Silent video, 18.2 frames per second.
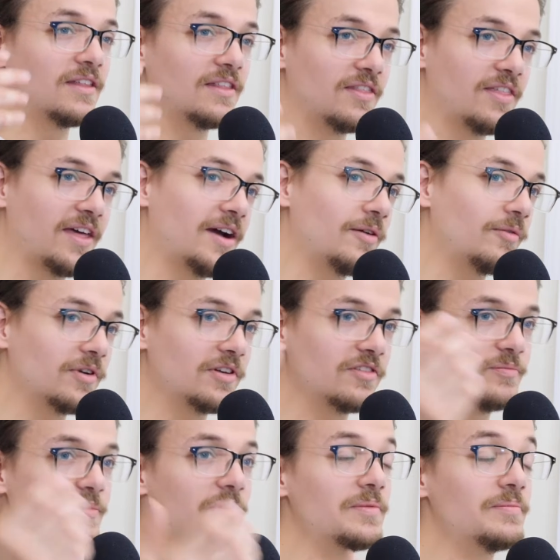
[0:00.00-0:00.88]
then that would
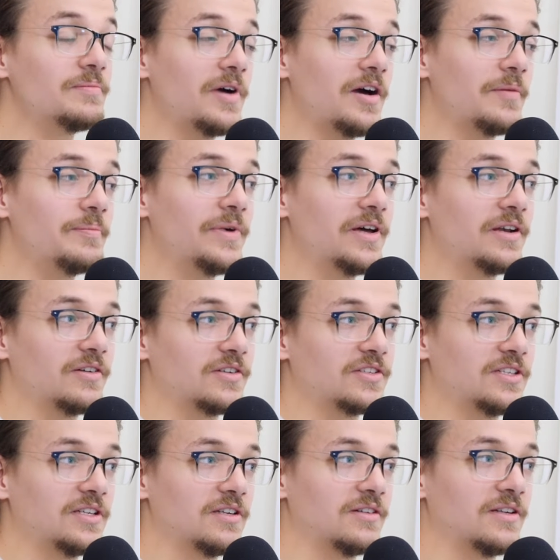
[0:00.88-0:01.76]
have been a better
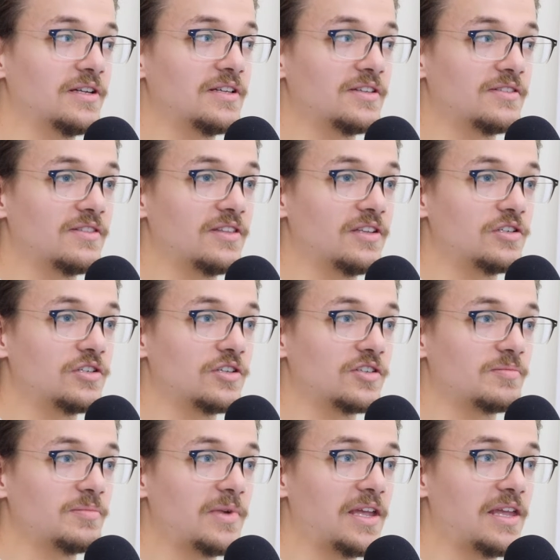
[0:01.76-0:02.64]
series than
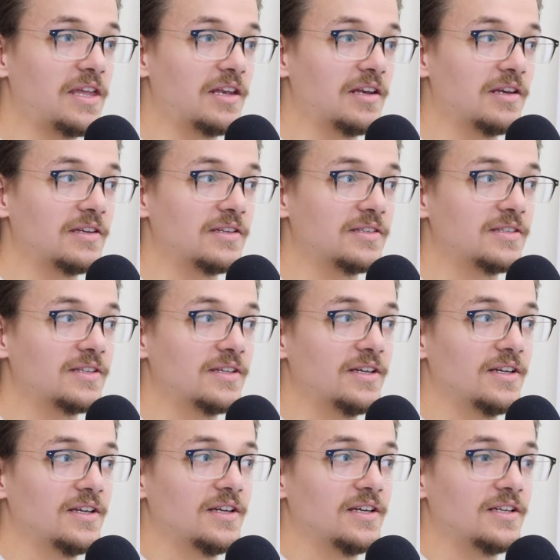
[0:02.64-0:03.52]
just making it
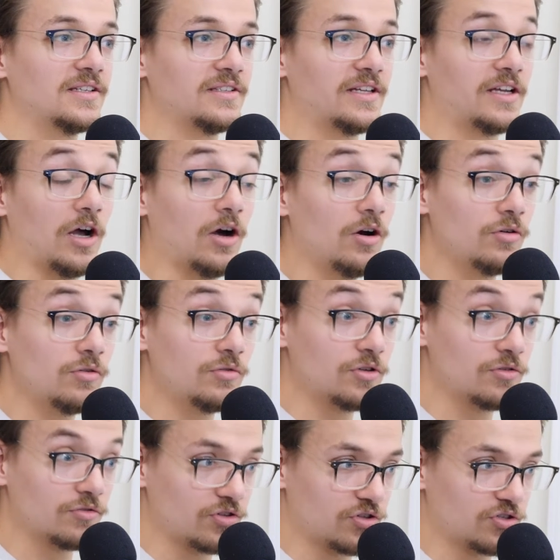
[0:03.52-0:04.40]
like, oh,
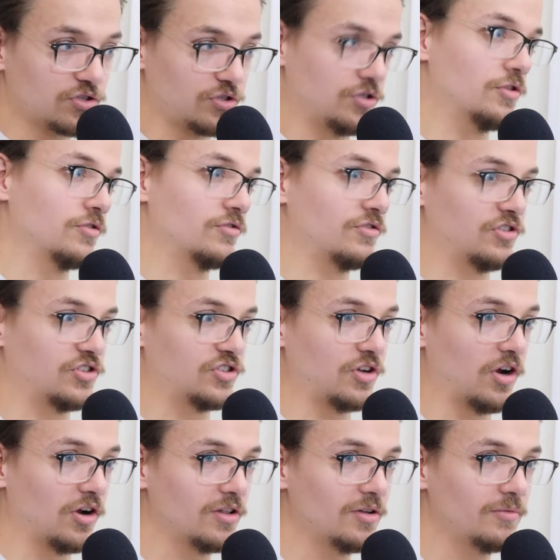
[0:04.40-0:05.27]
you're the
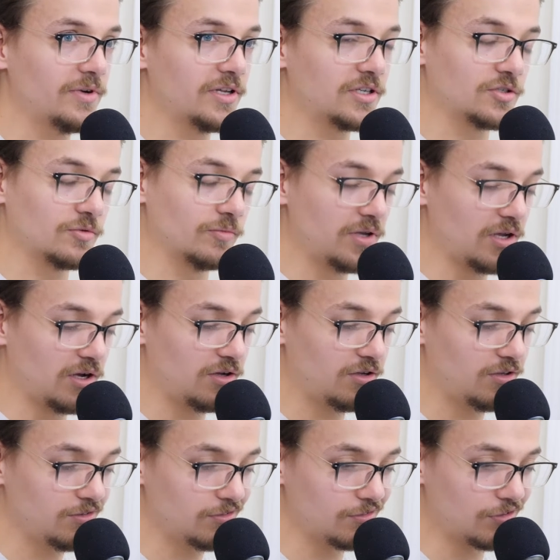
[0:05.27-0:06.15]
Scarlet Witch. We
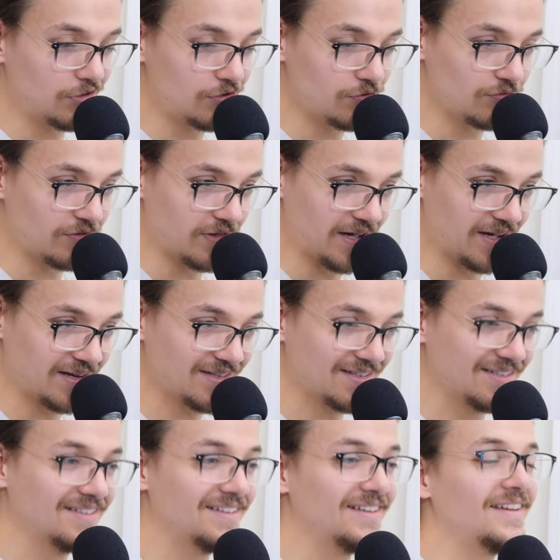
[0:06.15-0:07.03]
all knew
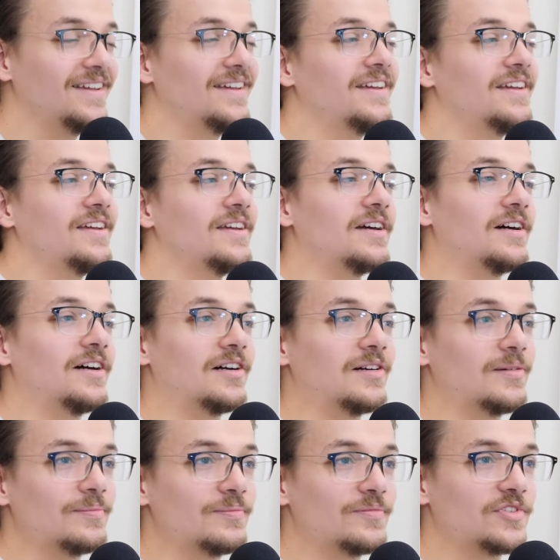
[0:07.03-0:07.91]
that.
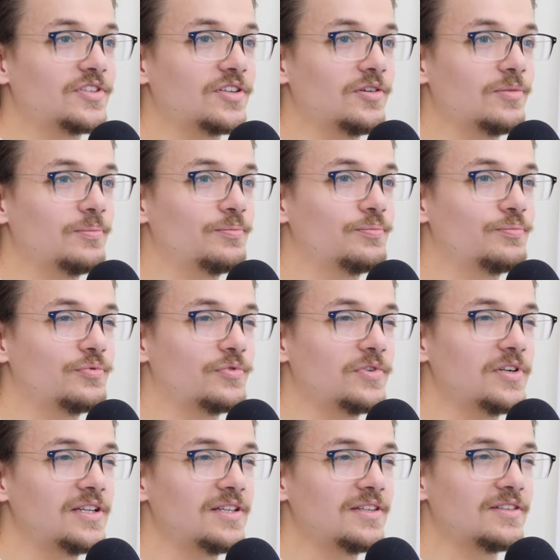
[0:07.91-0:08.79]
So
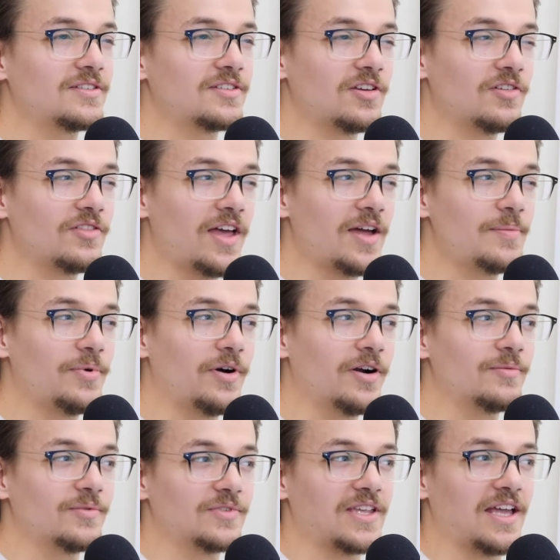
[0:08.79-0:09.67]
that
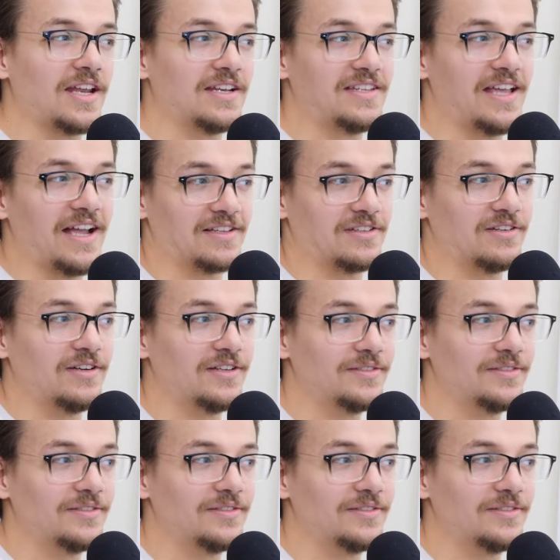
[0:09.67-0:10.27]
part was kind of tacked